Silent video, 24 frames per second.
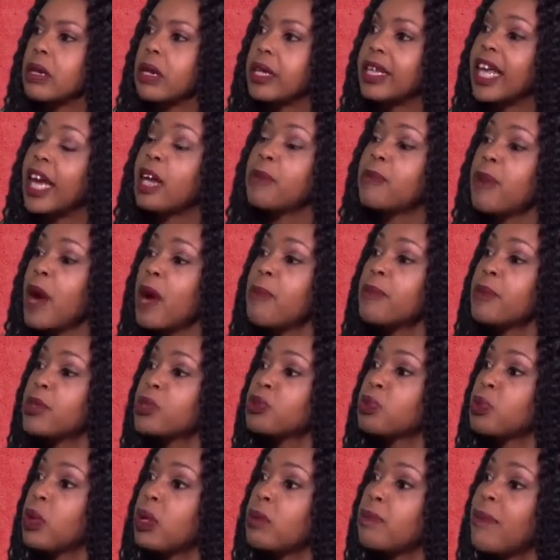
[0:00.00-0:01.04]
then purpose
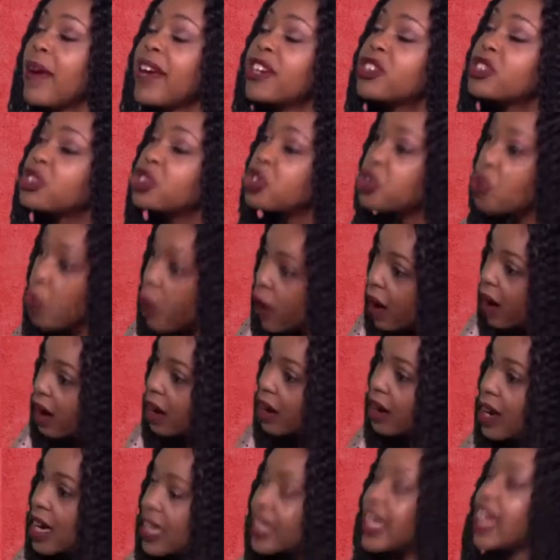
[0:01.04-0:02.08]
will make sure
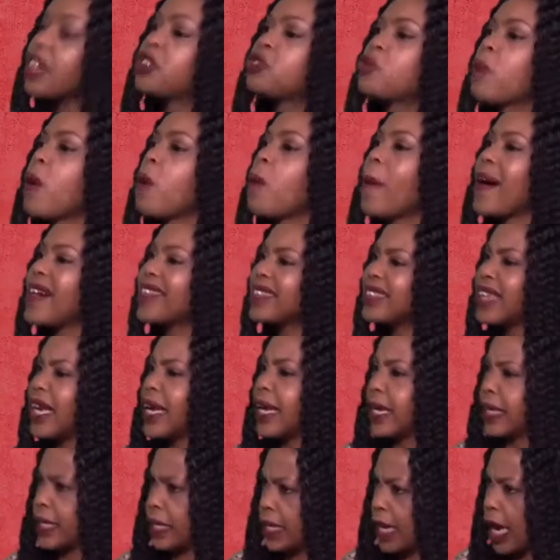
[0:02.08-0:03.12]
that you are well
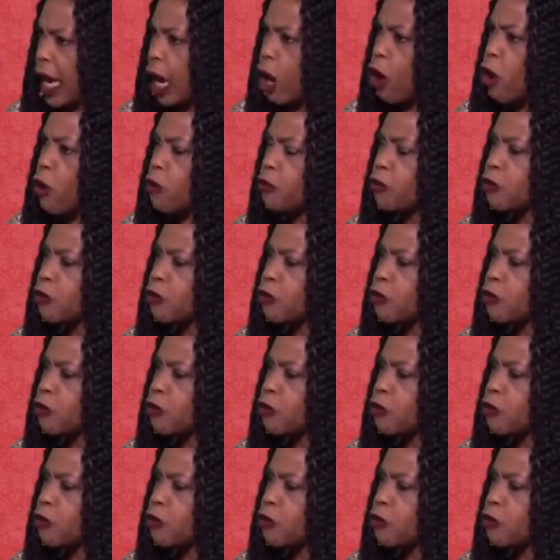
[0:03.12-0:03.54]
taken care of.